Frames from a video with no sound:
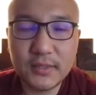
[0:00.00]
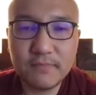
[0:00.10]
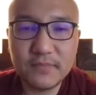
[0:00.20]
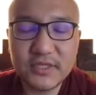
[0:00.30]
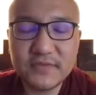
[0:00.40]

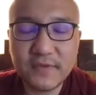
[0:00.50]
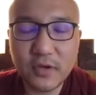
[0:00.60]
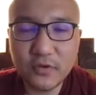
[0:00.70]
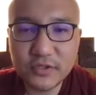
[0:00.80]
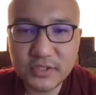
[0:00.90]
This
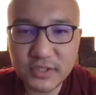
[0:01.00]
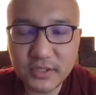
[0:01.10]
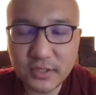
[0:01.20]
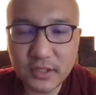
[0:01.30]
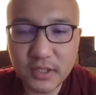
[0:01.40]
follows
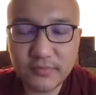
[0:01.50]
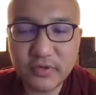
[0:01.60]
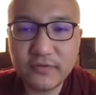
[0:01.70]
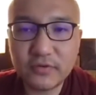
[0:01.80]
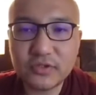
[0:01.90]
the
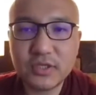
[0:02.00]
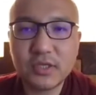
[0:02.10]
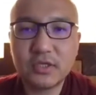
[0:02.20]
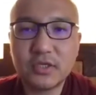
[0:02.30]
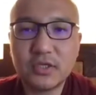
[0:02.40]
previous
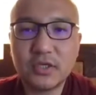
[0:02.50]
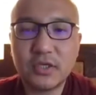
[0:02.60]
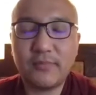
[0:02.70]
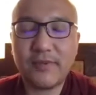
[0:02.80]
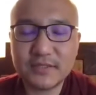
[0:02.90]

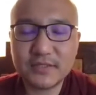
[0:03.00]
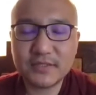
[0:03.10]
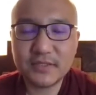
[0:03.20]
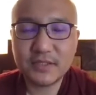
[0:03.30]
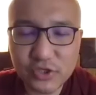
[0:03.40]
practice,
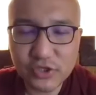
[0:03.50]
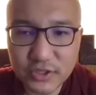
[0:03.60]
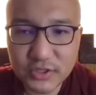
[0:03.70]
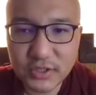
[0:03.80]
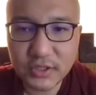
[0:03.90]
which
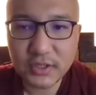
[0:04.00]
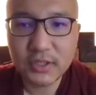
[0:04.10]
is the